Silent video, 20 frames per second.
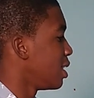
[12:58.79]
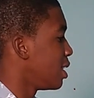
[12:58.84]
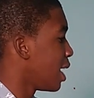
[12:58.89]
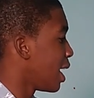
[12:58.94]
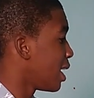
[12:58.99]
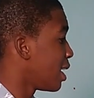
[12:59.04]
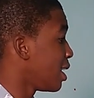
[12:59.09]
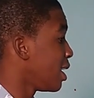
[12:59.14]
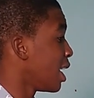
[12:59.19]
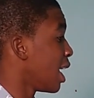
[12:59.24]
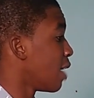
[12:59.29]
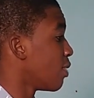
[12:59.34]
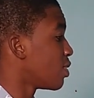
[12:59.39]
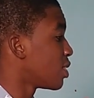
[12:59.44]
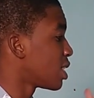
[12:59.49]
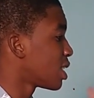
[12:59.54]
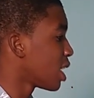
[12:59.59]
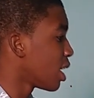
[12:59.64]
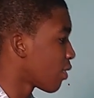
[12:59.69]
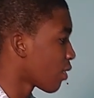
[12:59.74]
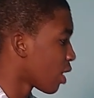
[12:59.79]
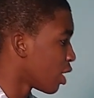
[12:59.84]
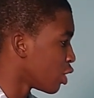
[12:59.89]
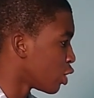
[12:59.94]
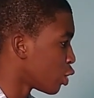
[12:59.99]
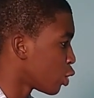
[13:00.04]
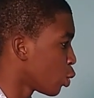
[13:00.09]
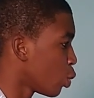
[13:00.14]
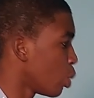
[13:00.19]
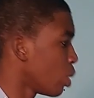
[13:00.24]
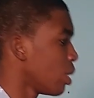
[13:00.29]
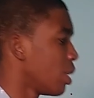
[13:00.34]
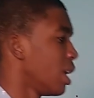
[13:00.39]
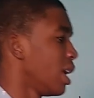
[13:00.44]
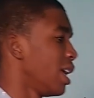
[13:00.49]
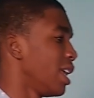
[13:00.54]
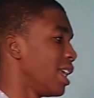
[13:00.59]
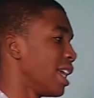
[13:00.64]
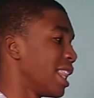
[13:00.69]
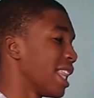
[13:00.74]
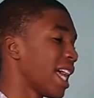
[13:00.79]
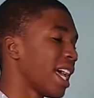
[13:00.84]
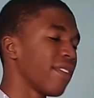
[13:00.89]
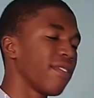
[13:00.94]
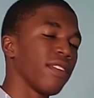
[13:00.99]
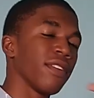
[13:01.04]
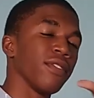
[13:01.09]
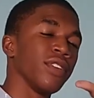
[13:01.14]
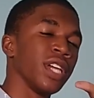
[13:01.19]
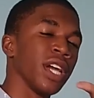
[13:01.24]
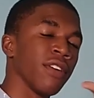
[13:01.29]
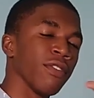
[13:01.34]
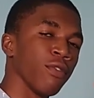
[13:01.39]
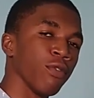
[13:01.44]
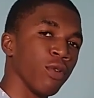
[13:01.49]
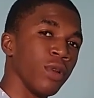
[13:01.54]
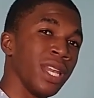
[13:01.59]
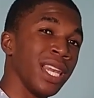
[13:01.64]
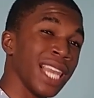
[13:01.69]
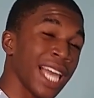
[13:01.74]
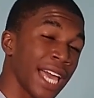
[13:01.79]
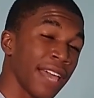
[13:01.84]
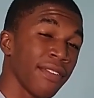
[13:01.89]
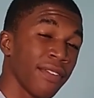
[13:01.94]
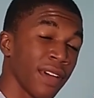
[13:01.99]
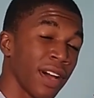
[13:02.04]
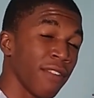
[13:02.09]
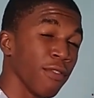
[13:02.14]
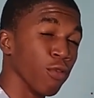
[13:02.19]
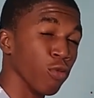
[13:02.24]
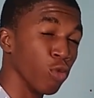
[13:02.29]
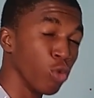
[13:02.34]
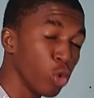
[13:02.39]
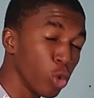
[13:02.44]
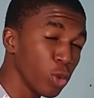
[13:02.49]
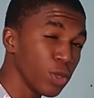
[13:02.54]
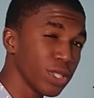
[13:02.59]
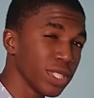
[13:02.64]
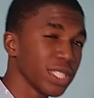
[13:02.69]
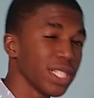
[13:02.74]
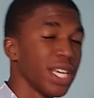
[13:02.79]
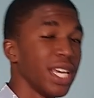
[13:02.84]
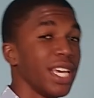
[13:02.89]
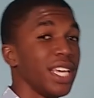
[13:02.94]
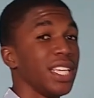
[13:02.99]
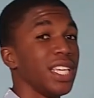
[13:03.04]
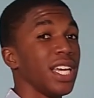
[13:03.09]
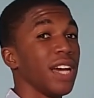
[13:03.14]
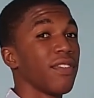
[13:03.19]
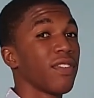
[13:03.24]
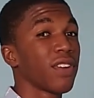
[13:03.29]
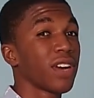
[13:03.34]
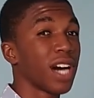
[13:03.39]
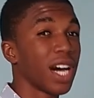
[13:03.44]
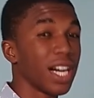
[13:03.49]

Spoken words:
Then you have self-control. You have rules. You have